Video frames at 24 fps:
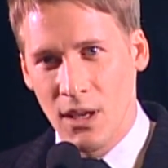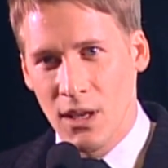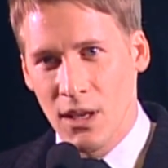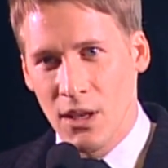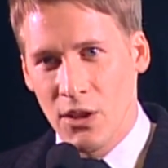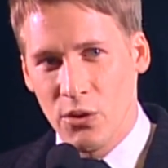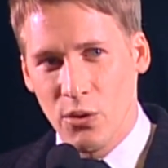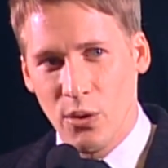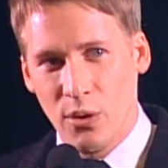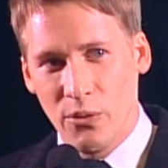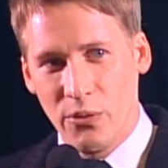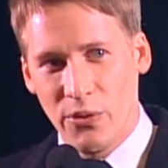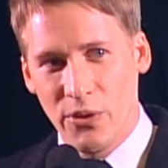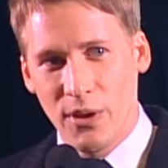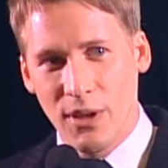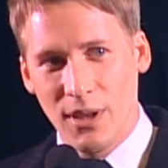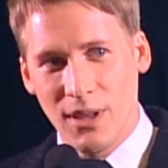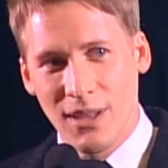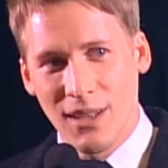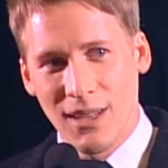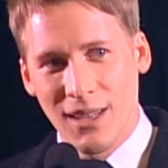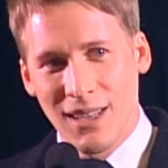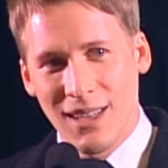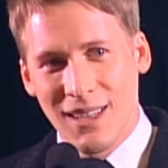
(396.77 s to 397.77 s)
So if you
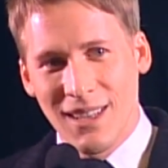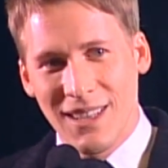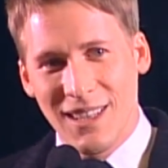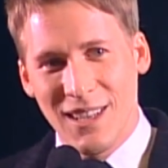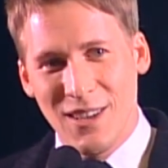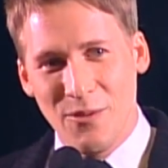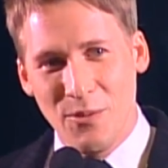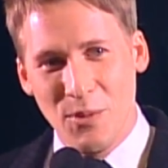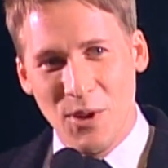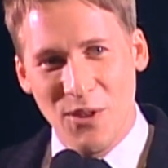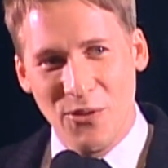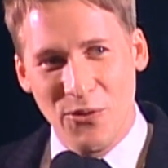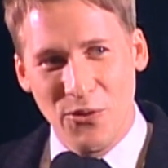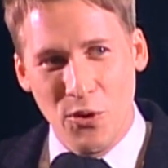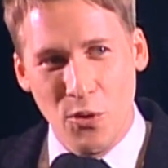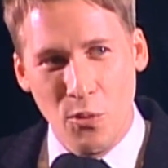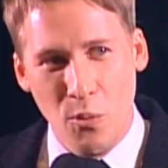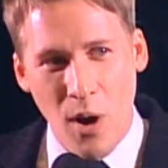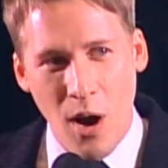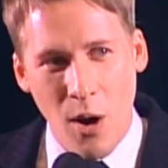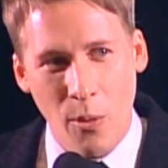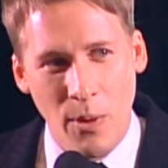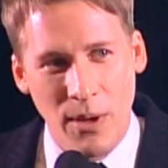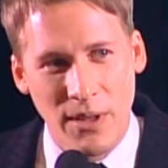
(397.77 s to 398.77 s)
give me a few
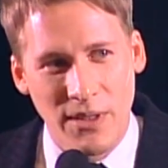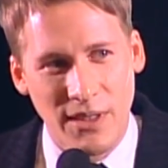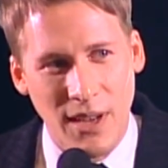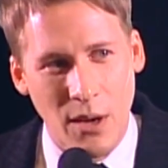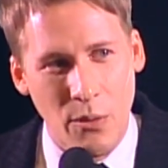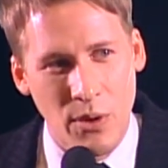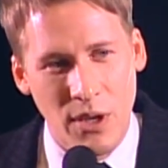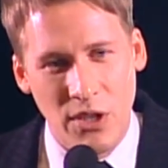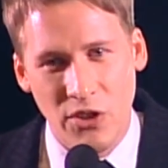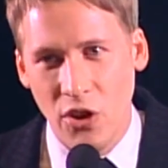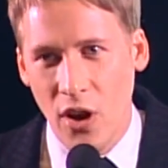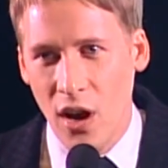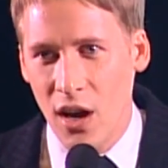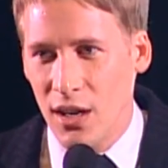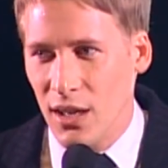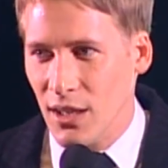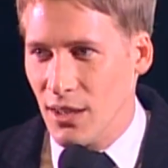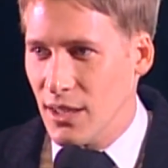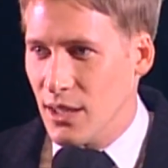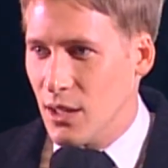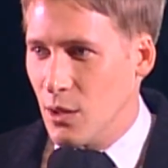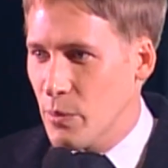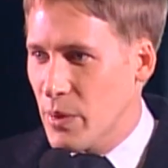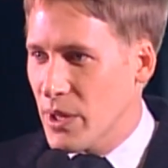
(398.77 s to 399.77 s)
moments, I want to talk a
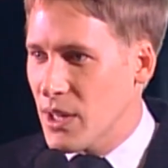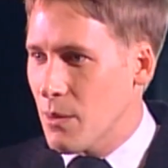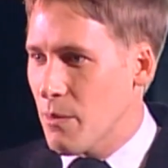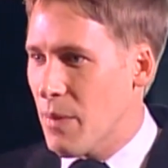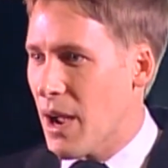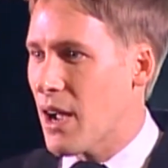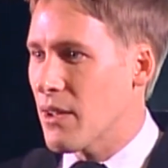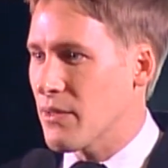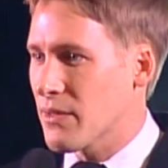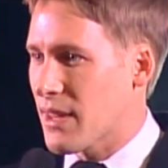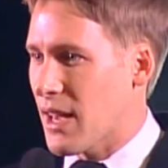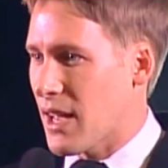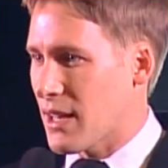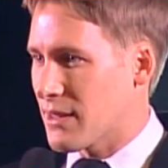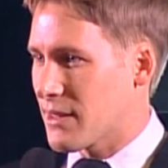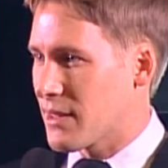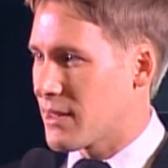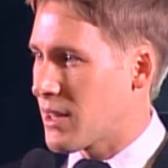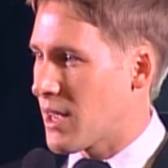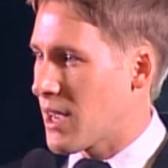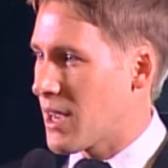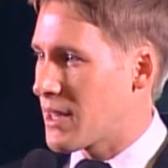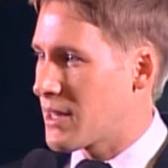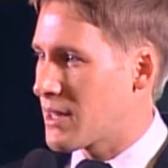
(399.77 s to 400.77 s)
little bit about that tonight.